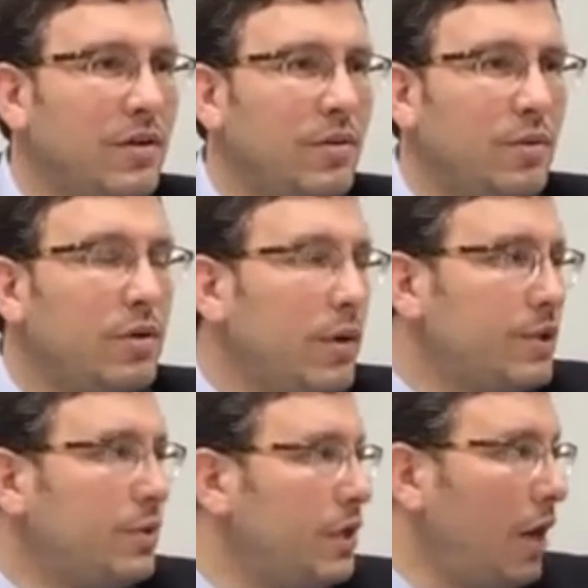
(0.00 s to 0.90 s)
Once
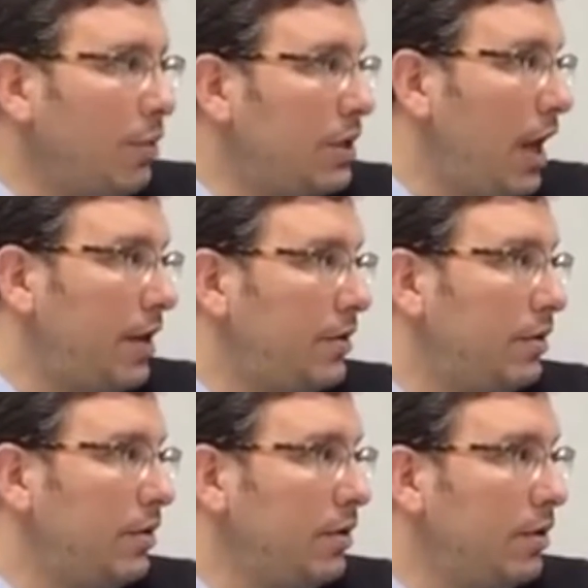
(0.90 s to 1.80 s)
we're done, we're done.
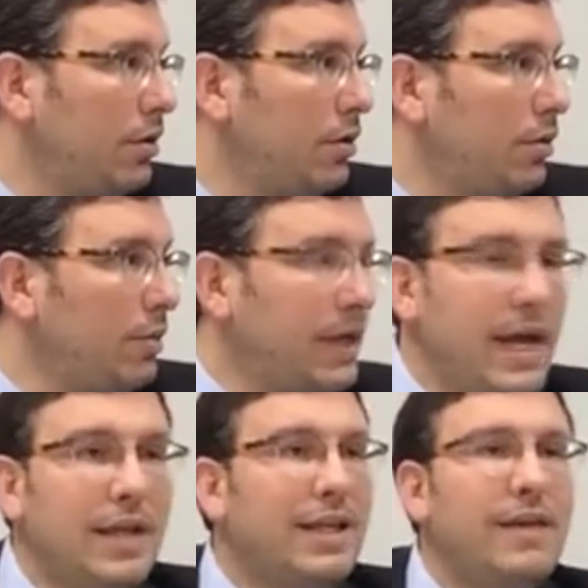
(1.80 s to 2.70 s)
We
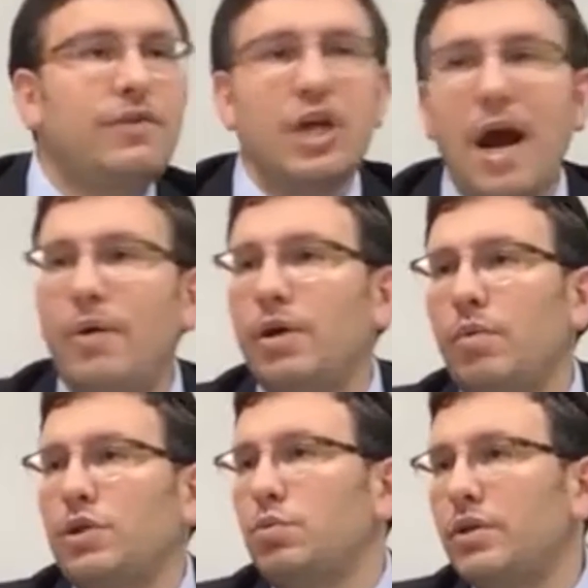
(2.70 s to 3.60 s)
can't give charity
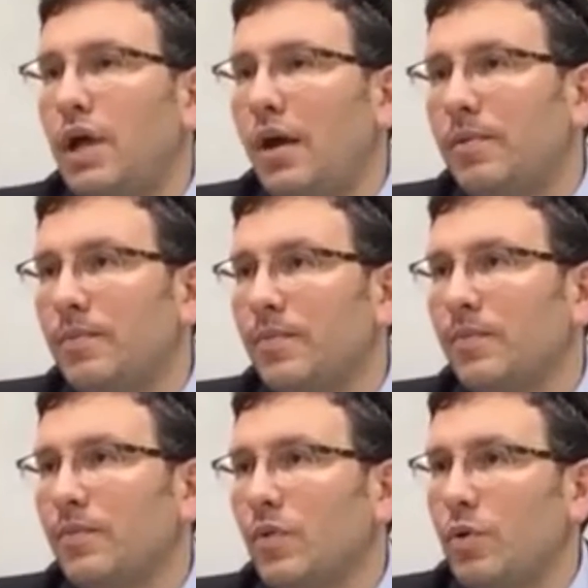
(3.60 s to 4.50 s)
once we're done,
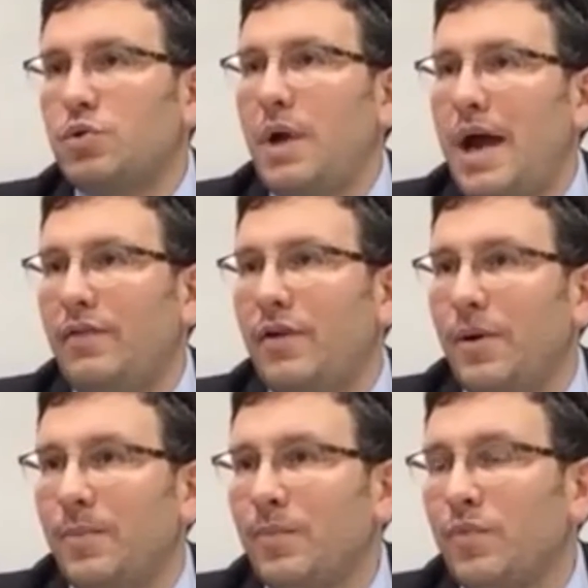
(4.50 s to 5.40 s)
once we're out of here.
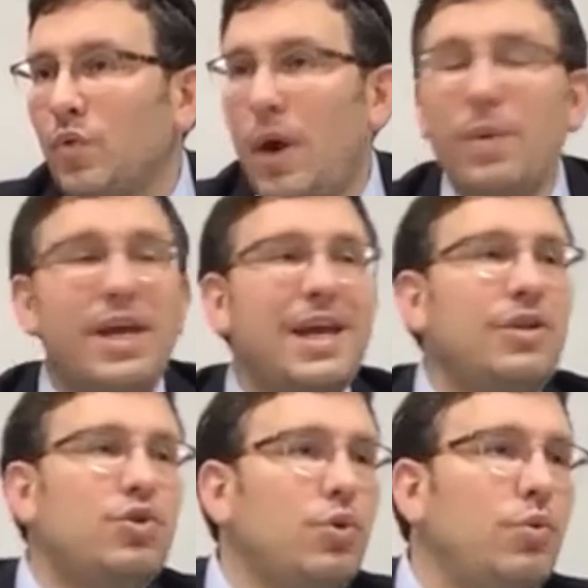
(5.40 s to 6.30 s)
Right? We
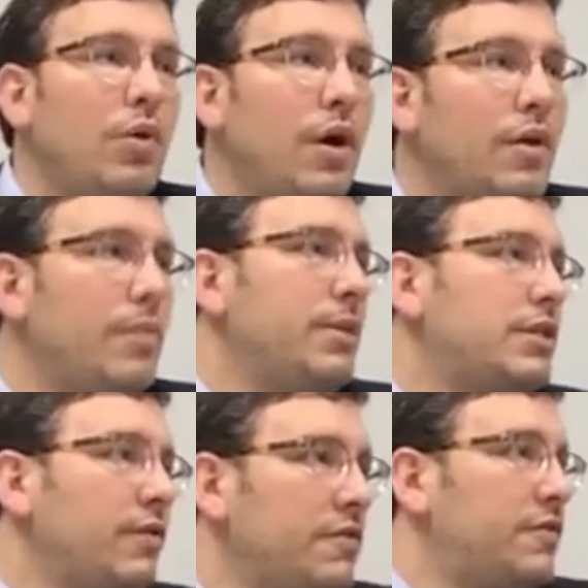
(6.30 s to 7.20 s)
can't do the
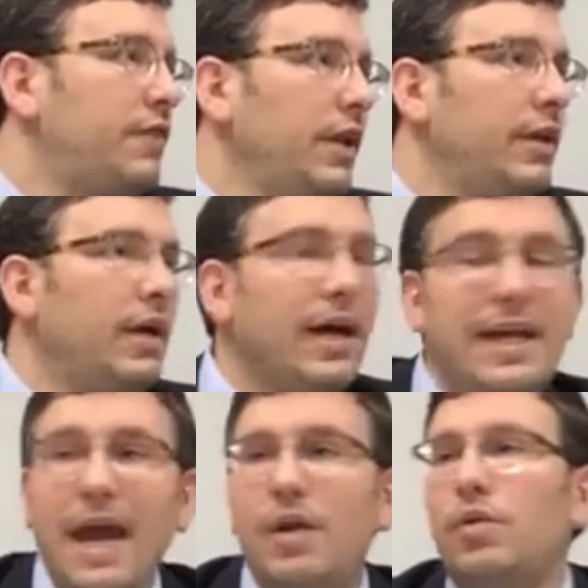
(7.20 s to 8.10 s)
mitzvah of tefillin
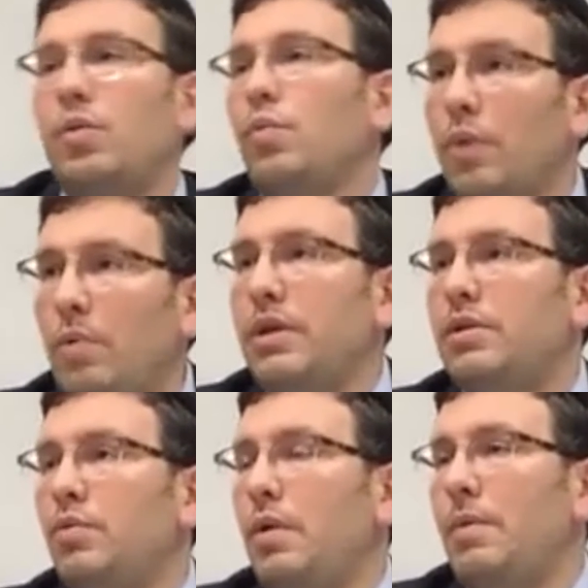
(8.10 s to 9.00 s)
again when we
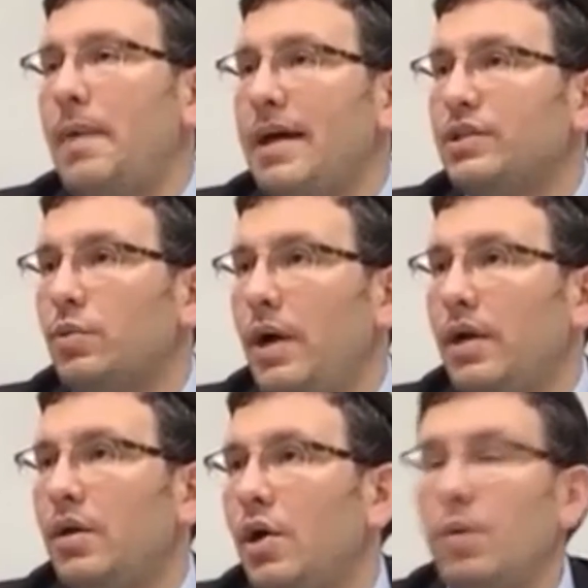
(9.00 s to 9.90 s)
pass
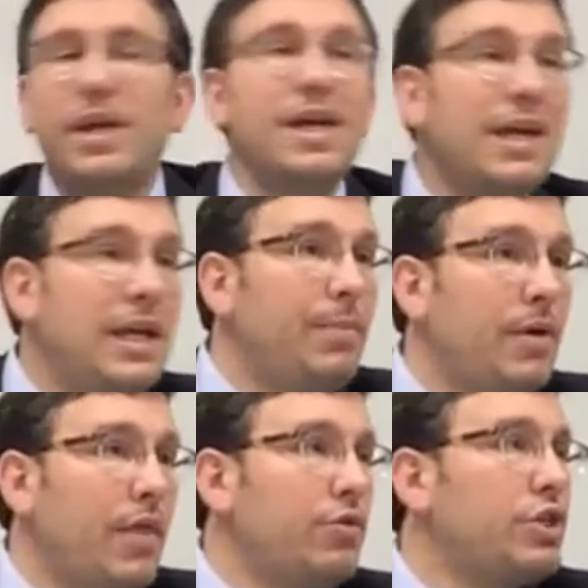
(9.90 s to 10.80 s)
away. We can't keep
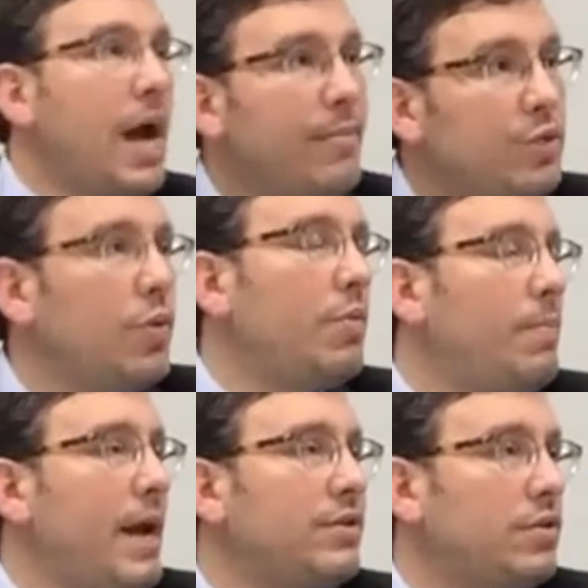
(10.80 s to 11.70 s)
another Shabbos when we
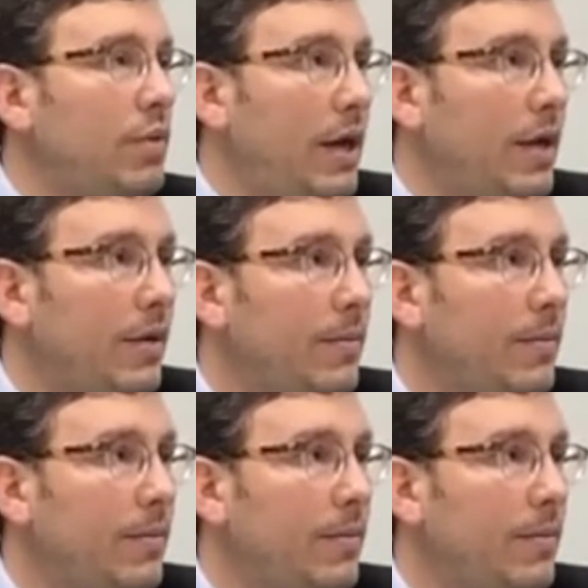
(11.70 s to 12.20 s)
pass away.